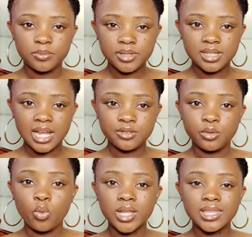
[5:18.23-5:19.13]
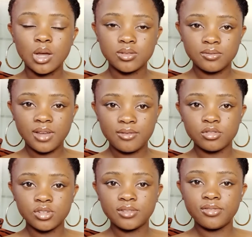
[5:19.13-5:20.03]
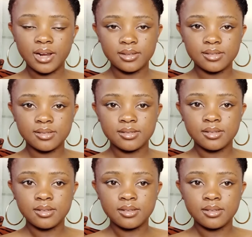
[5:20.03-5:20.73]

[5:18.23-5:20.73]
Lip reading: The person asked for 1,500 francs,